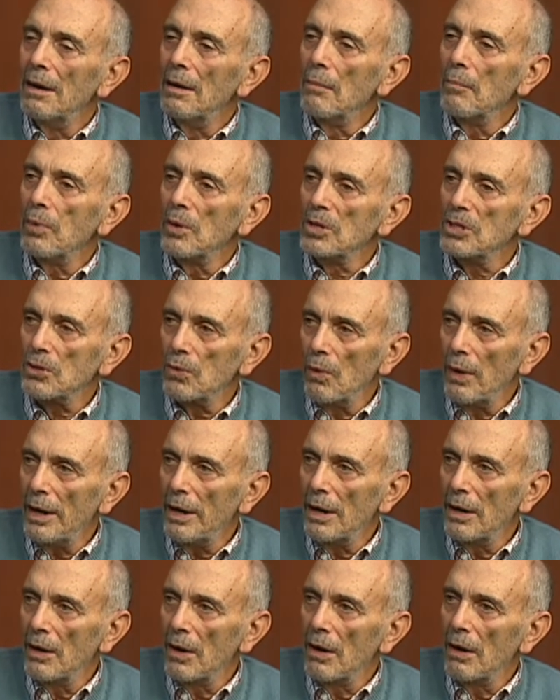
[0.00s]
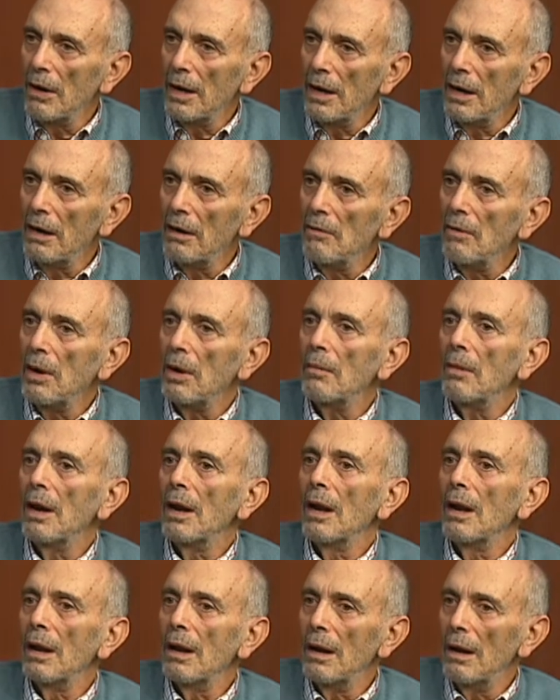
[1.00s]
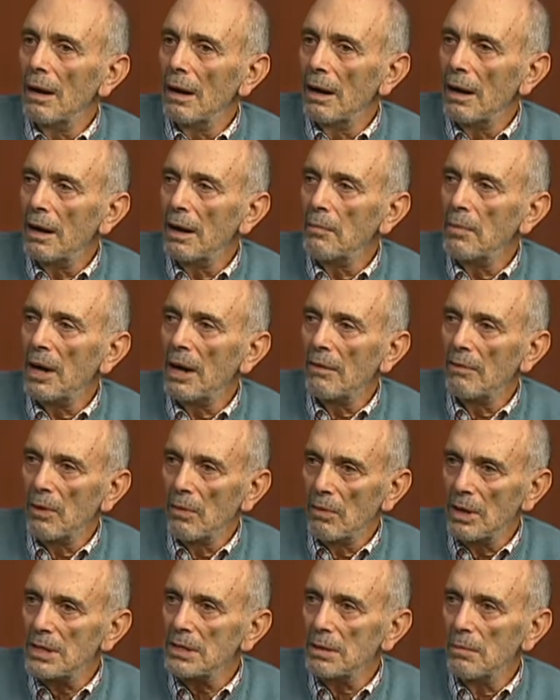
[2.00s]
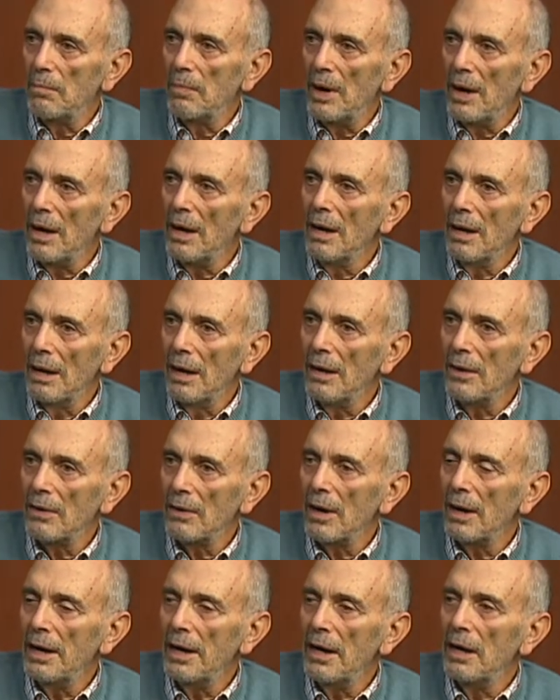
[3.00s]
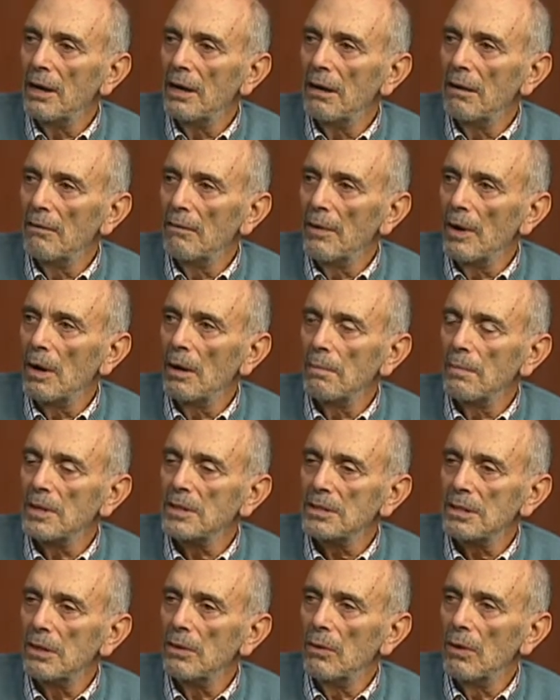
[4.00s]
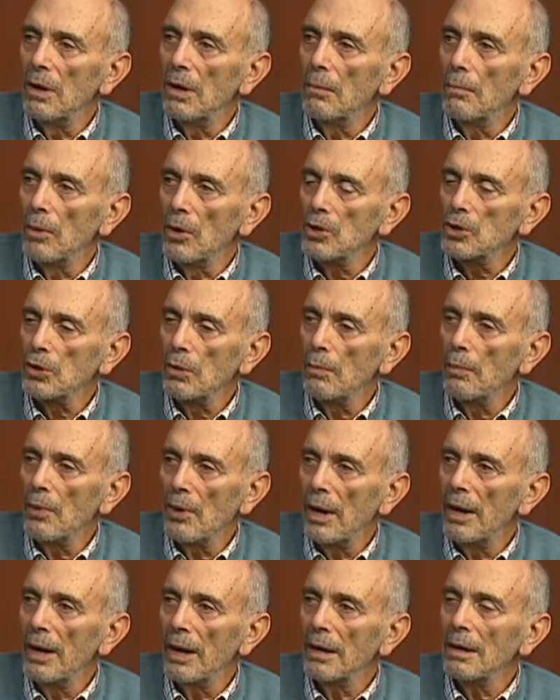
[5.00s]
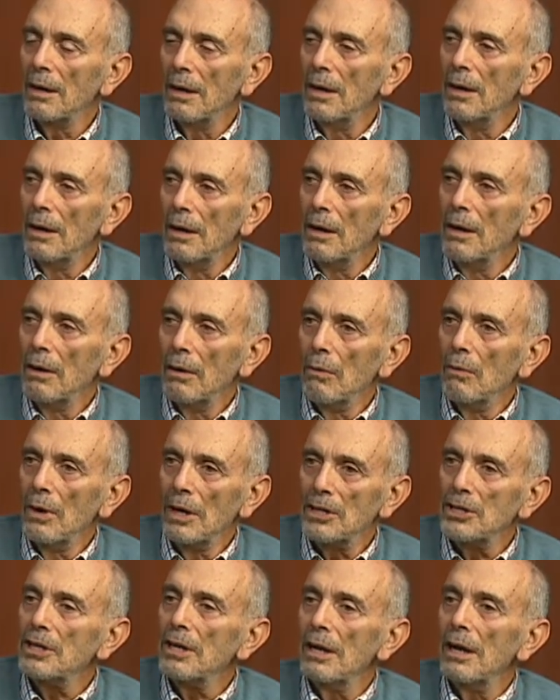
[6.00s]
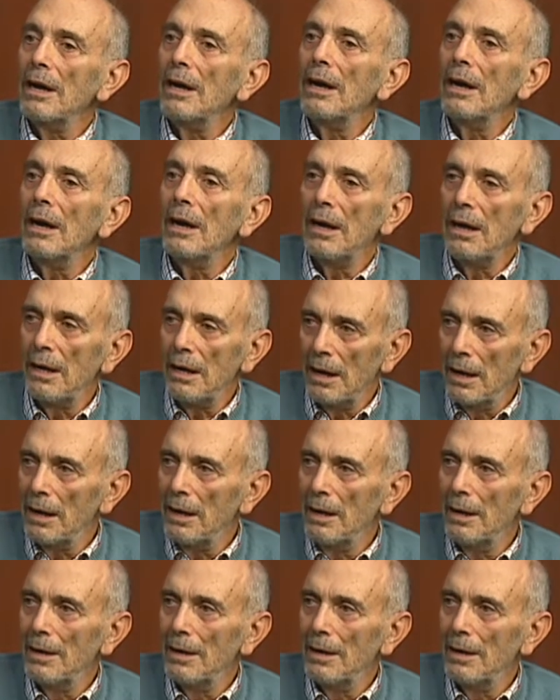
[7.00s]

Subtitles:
persuaded her to let him have the recipe. He thought he could develop this into a commercial product, which he did.